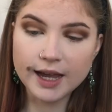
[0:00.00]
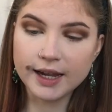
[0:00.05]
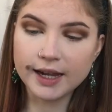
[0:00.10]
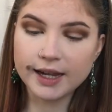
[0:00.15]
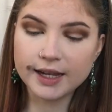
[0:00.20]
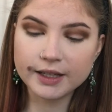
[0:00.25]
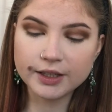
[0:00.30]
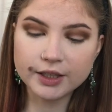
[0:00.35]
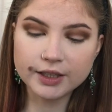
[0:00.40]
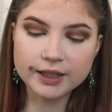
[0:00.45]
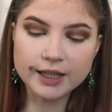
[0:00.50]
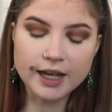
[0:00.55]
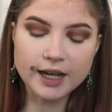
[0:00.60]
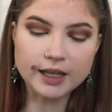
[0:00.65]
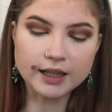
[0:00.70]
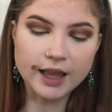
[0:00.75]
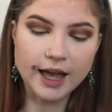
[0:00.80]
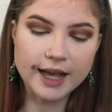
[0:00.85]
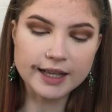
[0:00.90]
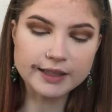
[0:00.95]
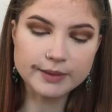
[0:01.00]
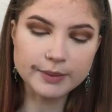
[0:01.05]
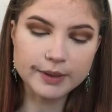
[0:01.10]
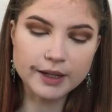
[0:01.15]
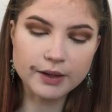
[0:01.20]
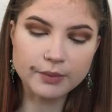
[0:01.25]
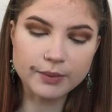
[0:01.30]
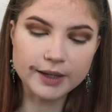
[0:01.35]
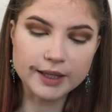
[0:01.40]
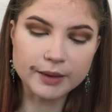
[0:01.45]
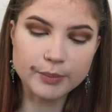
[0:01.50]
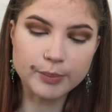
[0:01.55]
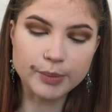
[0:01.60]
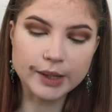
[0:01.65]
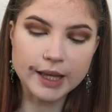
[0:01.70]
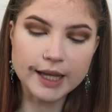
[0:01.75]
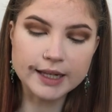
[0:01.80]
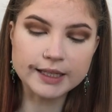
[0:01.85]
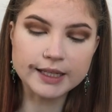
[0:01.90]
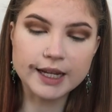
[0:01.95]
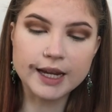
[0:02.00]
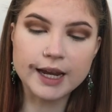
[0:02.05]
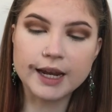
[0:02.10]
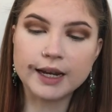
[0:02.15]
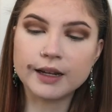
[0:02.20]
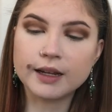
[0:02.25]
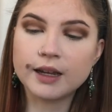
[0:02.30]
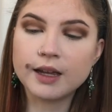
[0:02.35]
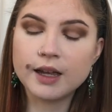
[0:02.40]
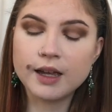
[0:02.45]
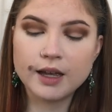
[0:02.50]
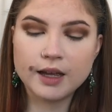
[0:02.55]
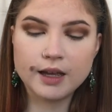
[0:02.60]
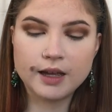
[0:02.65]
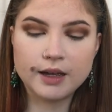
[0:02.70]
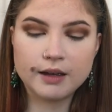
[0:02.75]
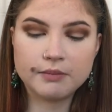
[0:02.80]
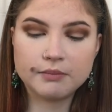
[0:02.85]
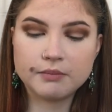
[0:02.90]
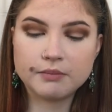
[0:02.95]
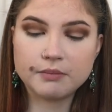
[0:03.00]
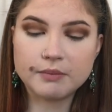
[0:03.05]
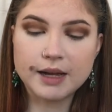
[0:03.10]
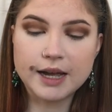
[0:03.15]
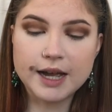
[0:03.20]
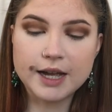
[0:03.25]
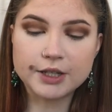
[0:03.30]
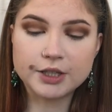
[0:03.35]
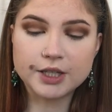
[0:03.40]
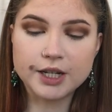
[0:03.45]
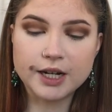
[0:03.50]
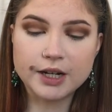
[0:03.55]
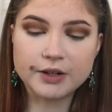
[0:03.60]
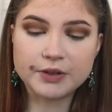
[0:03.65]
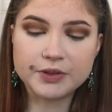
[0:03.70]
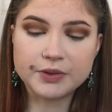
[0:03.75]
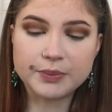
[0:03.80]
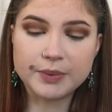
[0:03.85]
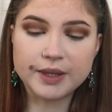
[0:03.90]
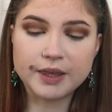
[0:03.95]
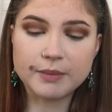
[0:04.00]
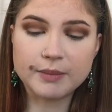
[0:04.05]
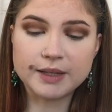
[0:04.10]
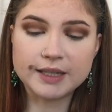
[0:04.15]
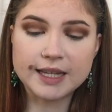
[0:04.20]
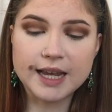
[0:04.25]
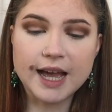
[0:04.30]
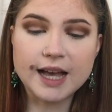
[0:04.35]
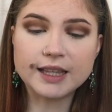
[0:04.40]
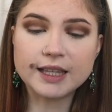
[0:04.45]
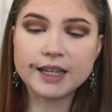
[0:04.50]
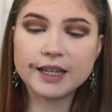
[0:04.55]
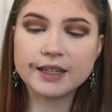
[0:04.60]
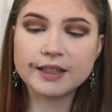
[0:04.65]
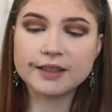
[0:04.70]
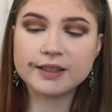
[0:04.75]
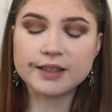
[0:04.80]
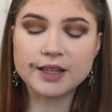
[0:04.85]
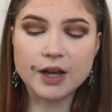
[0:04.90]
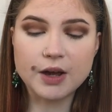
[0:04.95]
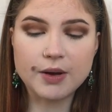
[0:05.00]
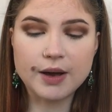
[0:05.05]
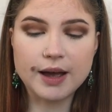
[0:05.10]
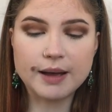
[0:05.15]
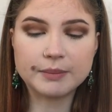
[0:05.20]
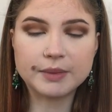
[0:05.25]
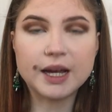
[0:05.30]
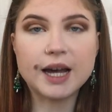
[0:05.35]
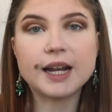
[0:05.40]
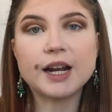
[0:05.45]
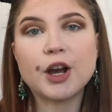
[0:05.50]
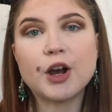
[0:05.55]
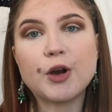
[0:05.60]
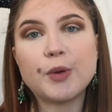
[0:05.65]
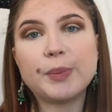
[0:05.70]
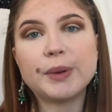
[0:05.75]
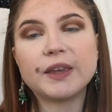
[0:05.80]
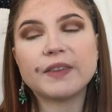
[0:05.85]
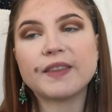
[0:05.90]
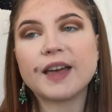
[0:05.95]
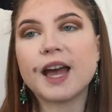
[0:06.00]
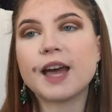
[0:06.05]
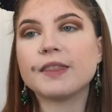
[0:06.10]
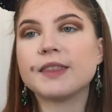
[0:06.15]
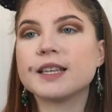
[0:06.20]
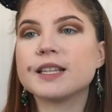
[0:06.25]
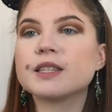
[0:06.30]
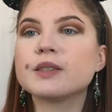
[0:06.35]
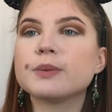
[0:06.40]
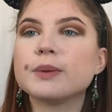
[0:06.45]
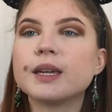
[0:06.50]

I had good luck last week with blending my eyeshadows with a metallic, so I'm kind of hoping that this